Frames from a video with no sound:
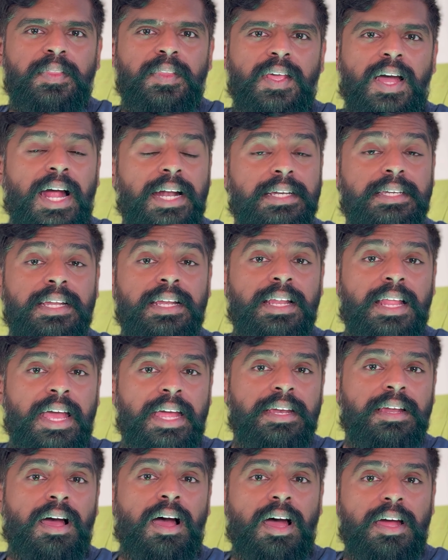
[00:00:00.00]
Until
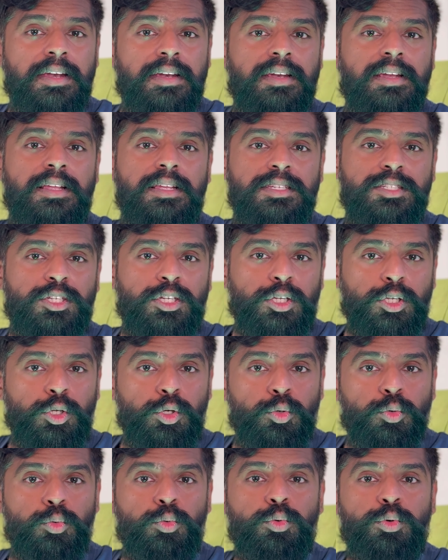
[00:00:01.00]
and unless
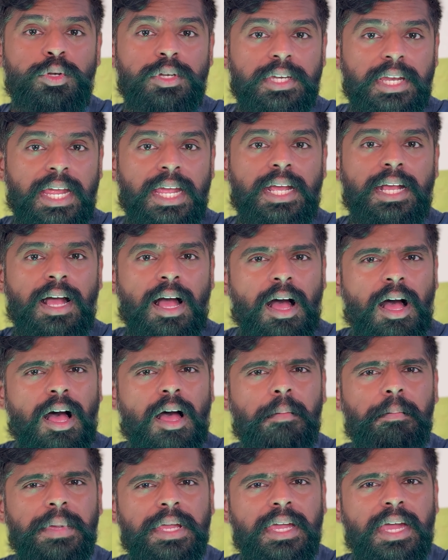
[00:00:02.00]
you take
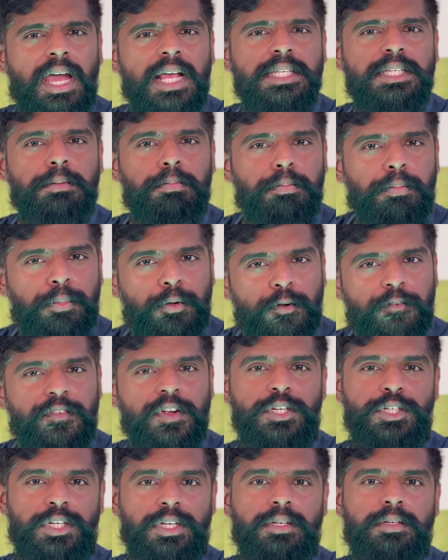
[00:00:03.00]
army as a
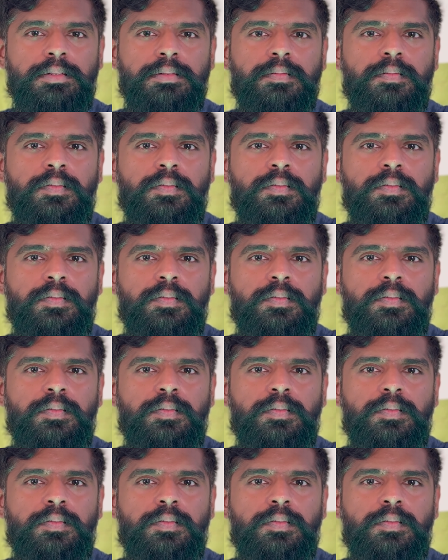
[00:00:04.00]
profession,